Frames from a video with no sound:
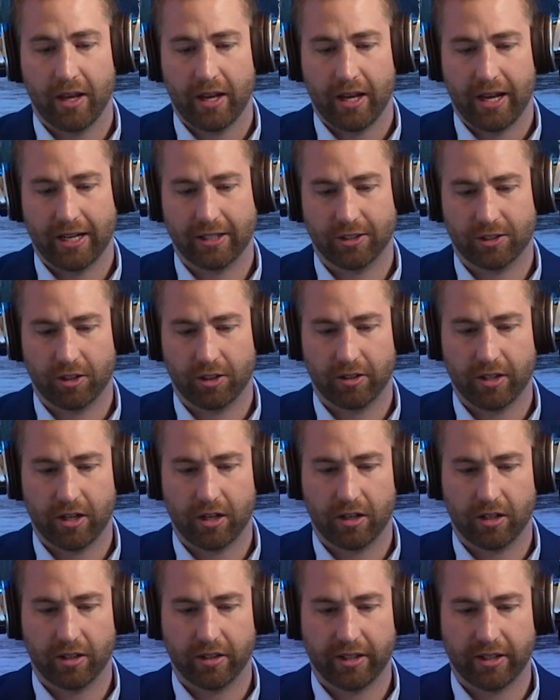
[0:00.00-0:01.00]
And so
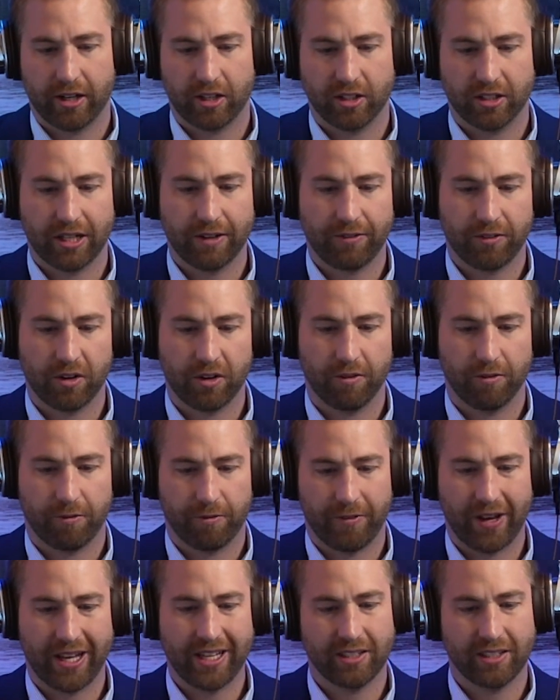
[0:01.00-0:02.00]
there are different
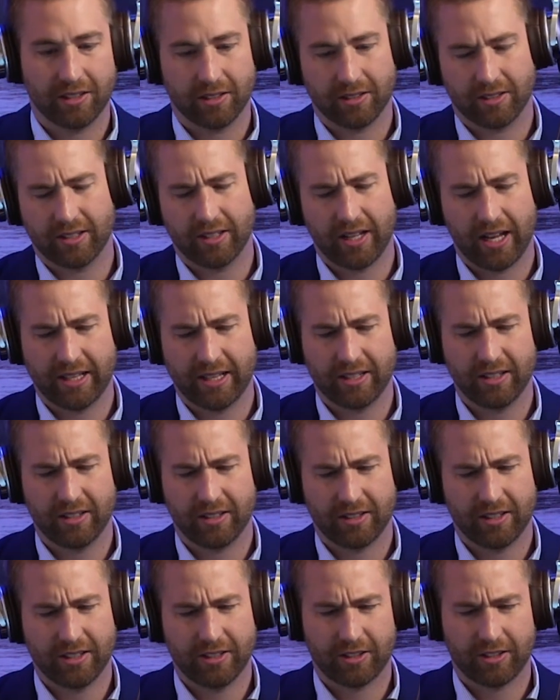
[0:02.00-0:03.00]
phases, and
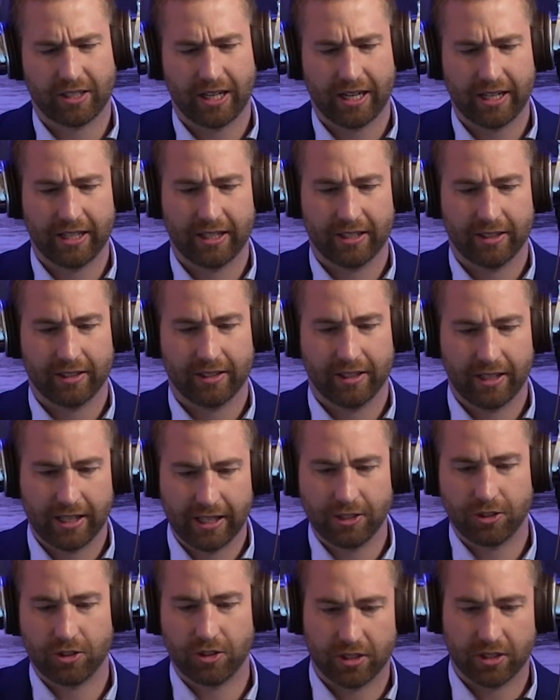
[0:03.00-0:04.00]
these are kind of
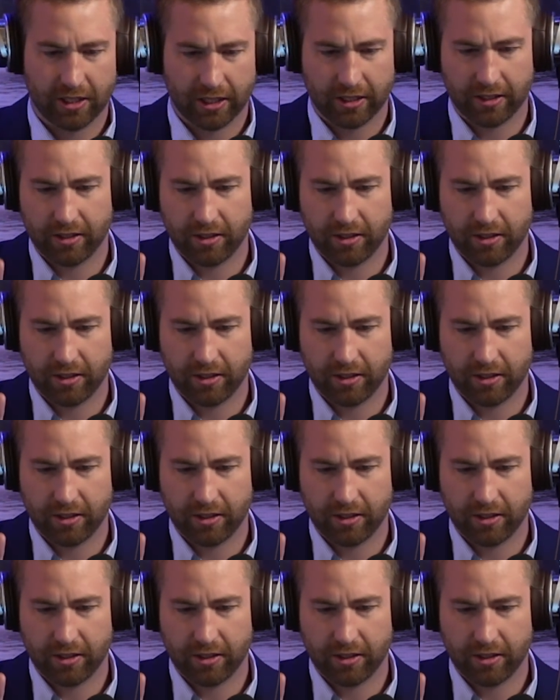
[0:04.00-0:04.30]
interesting.